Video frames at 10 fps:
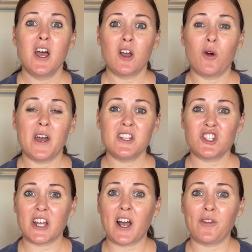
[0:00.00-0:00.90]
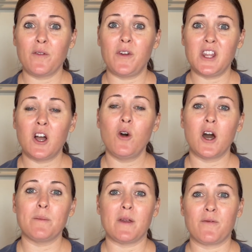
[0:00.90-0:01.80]
go ahead and check out the video
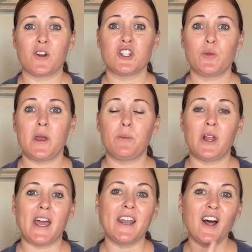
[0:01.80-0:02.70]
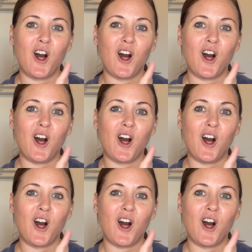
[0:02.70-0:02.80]
on my first week plan.